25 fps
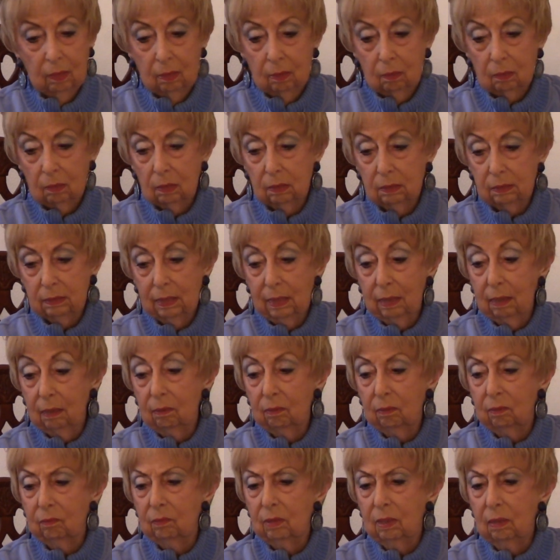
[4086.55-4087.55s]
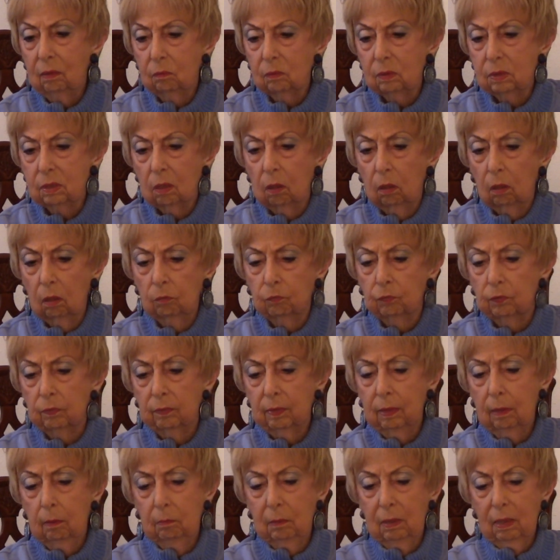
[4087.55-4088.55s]
Because it was hard for
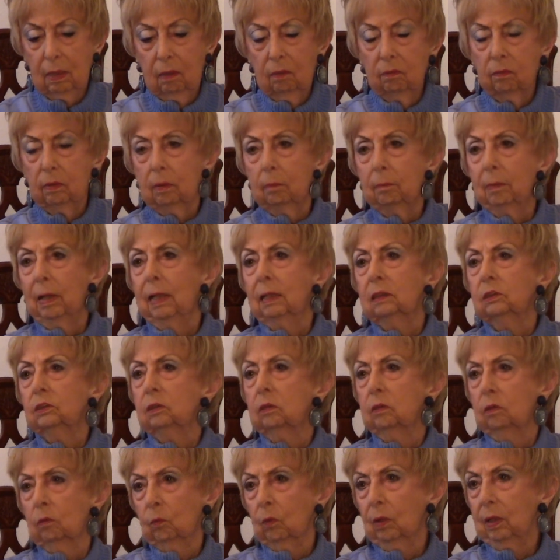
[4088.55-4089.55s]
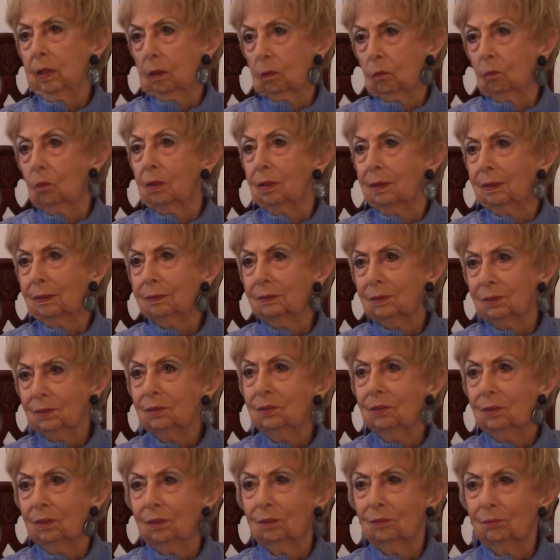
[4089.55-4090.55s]
them to even imagine the way it was, you
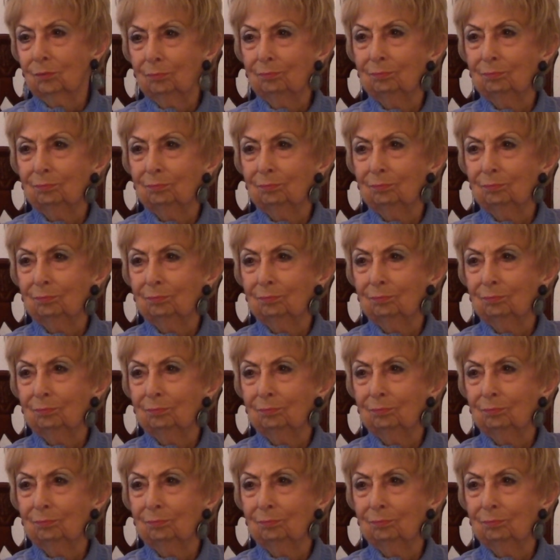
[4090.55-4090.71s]
know.